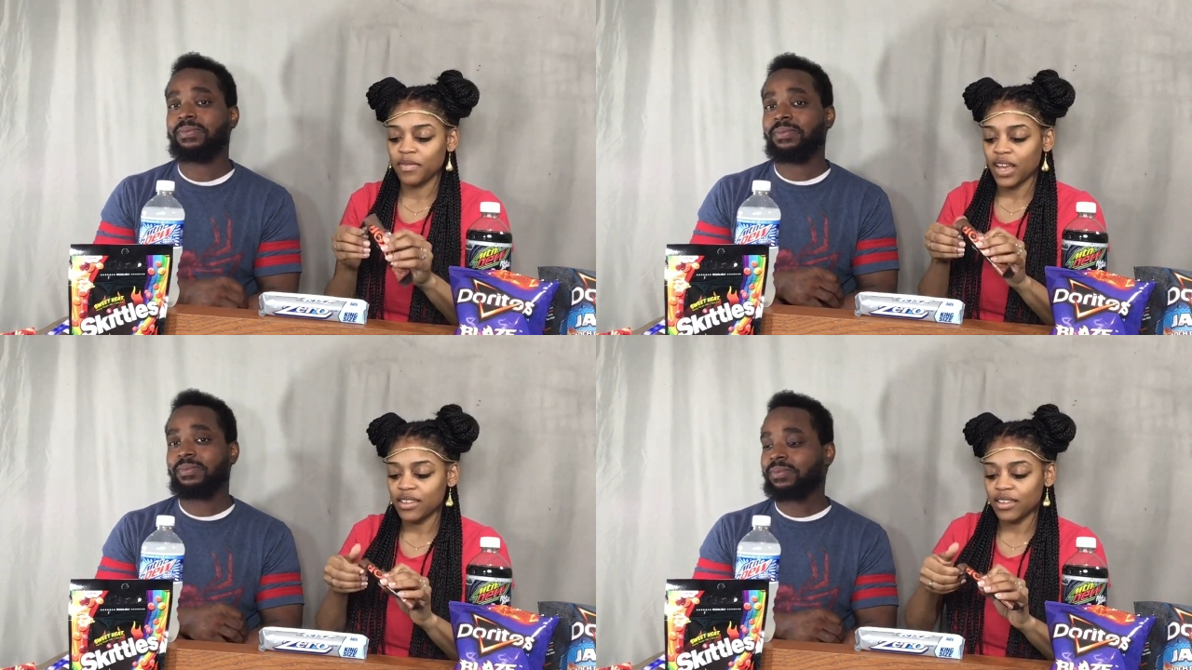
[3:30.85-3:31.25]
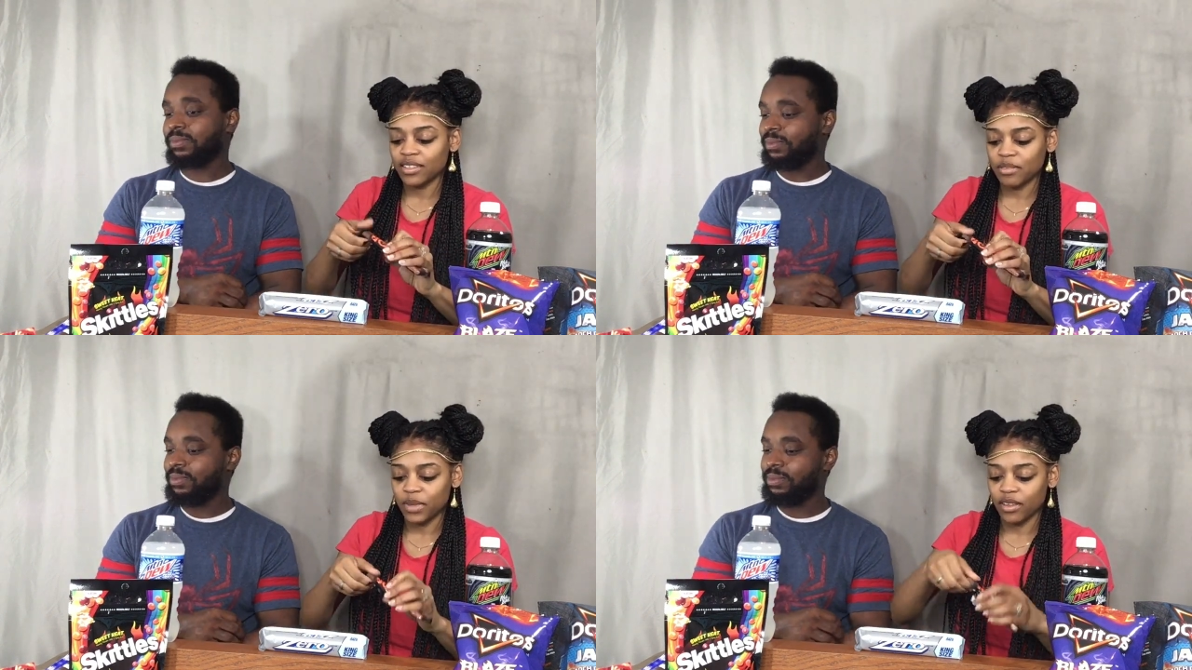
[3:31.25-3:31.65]
Speaker 1: I think it's
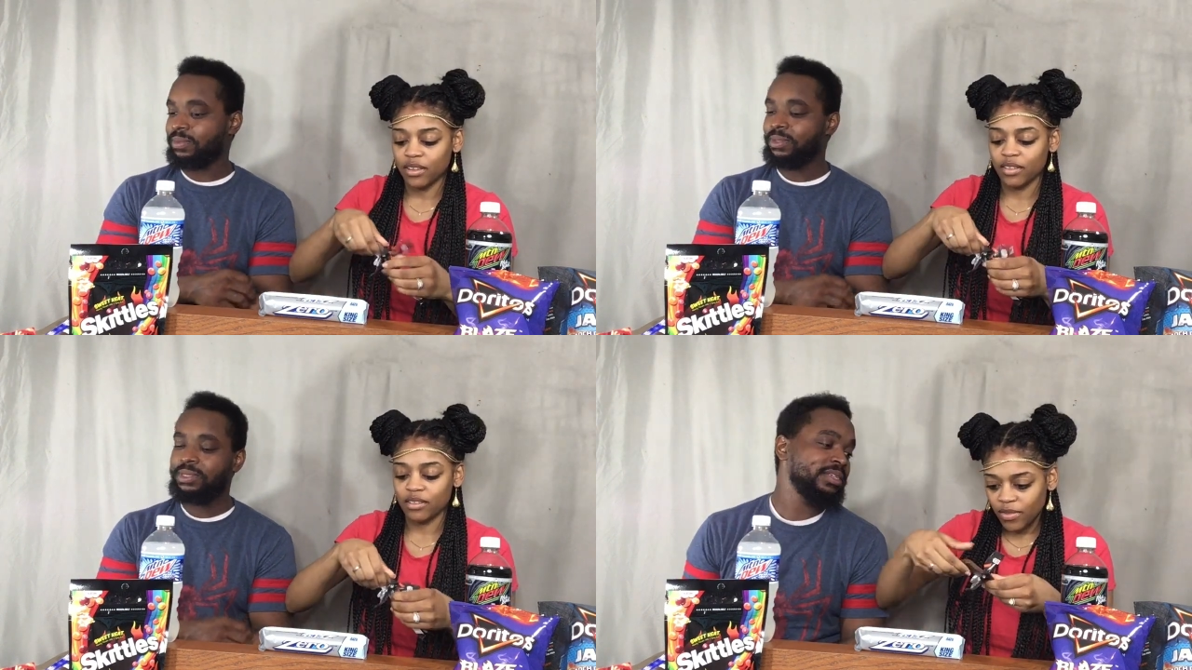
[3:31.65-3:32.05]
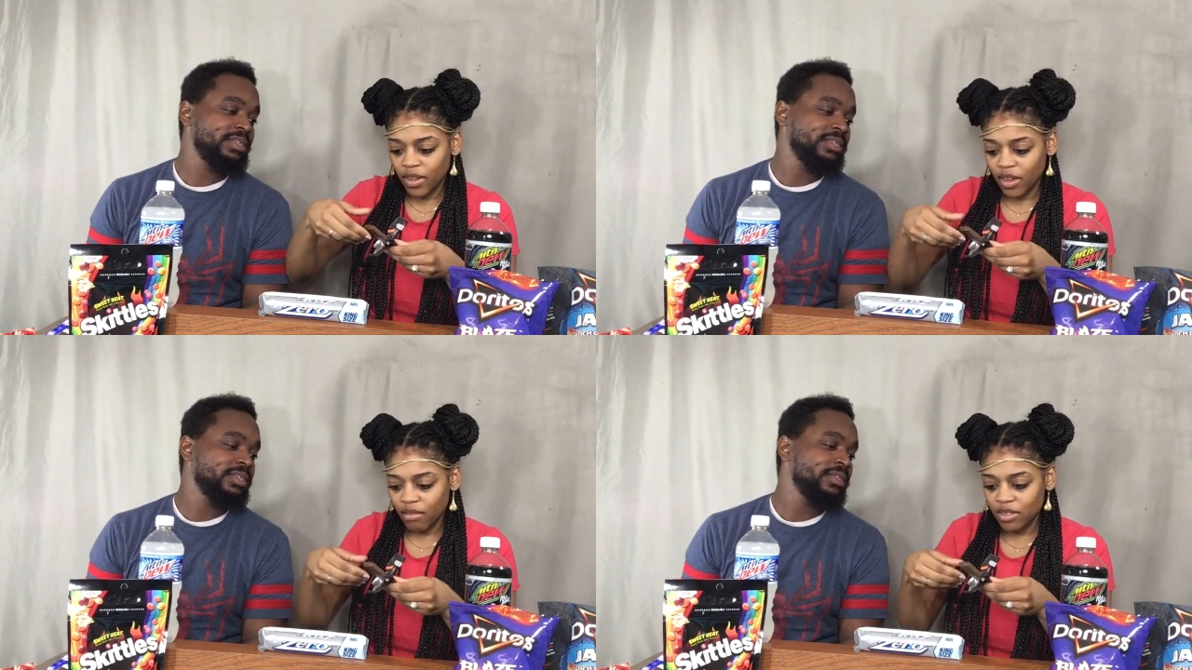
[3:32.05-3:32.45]
gonna be good.
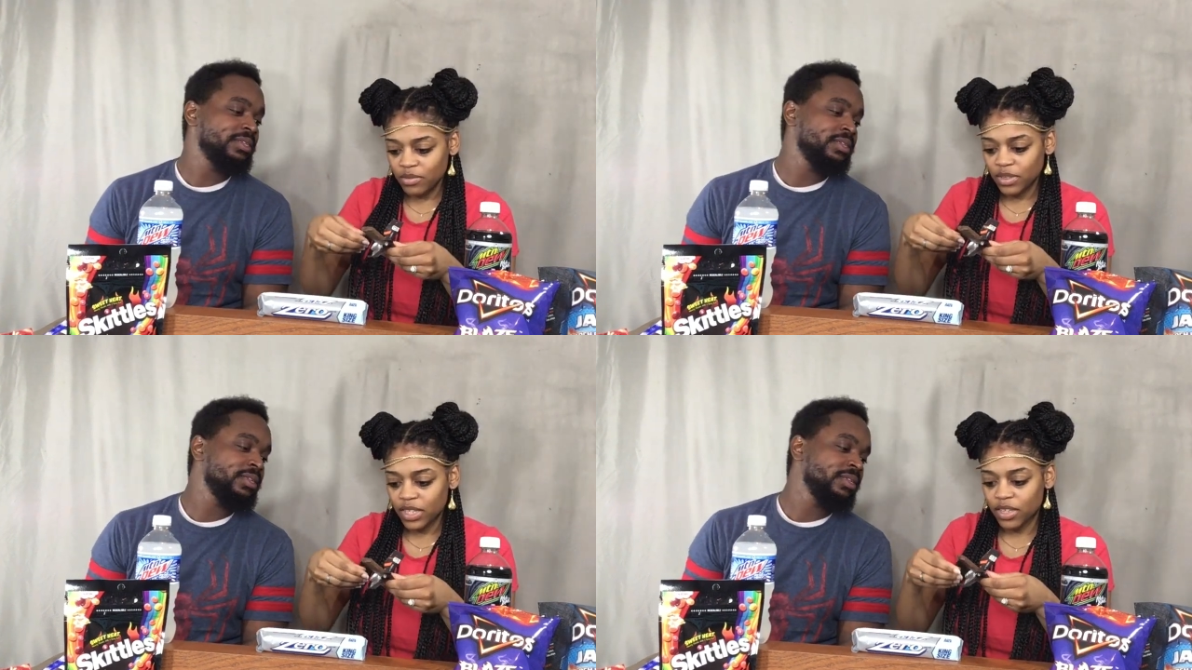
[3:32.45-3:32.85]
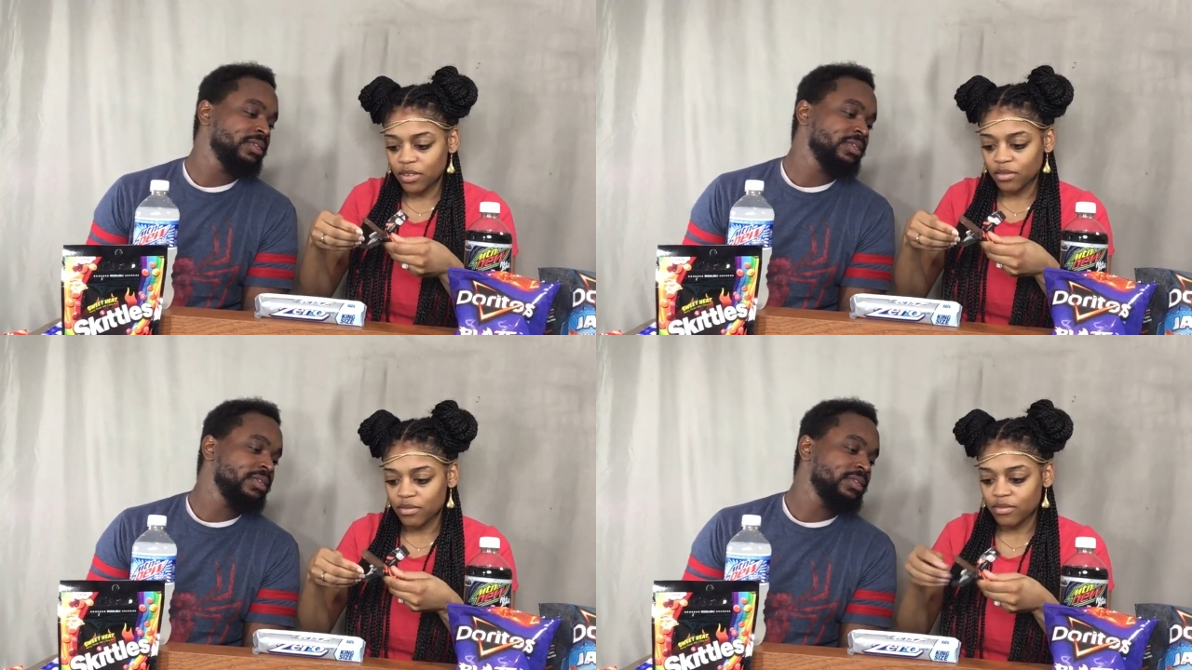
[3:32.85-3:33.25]
Oh, it's really
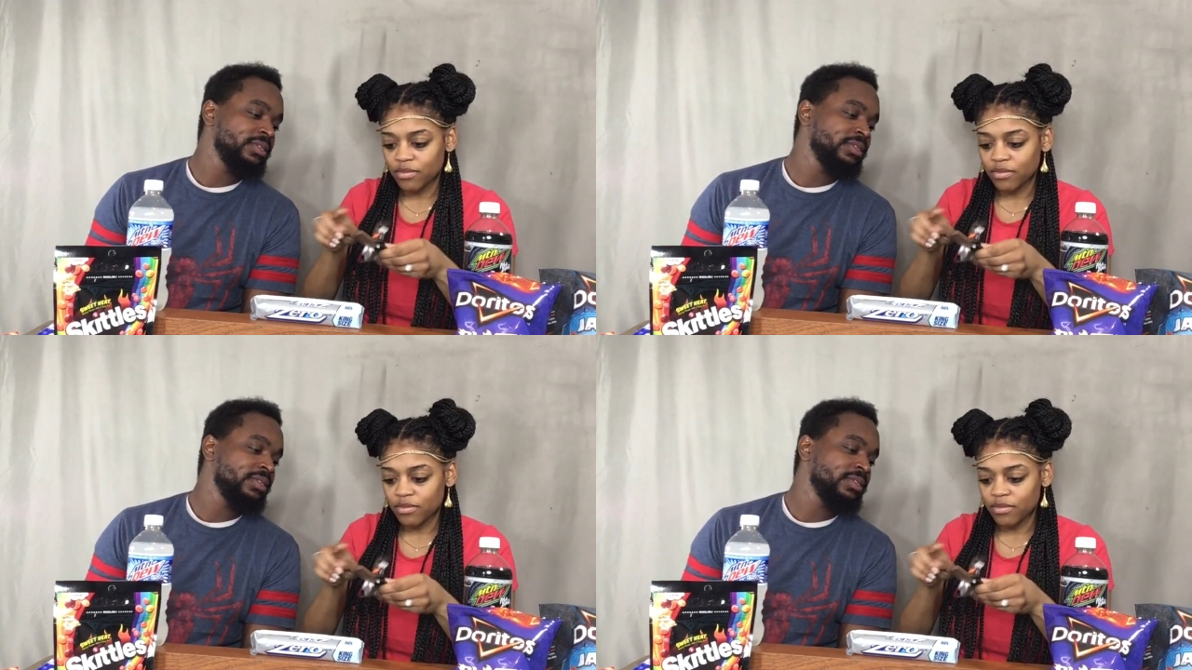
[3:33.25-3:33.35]
cute.